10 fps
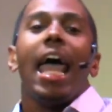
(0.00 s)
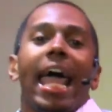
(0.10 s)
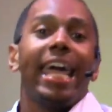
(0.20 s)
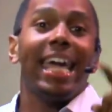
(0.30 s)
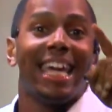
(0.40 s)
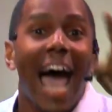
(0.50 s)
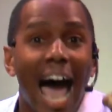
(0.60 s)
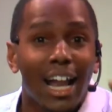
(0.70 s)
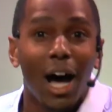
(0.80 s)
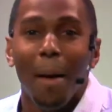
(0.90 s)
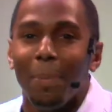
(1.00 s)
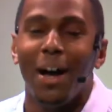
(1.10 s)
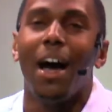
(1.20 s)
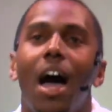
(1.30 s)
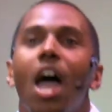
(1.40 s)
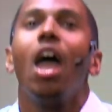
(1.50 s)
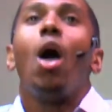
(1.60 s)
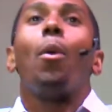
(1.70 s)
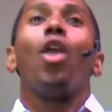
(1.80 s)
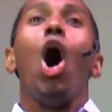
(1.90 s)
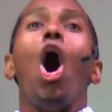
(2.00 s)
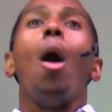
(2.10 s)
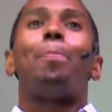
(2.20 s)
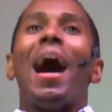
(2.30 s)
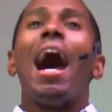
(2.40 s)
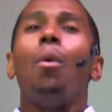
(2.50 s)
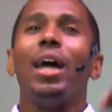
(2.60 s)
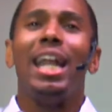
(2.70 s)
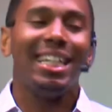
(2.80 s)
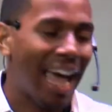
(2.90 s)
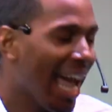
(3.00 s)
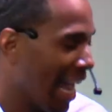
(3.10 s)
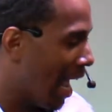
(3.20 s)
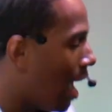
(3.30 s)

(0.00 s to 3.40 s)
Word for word: he got up with all power in his hand.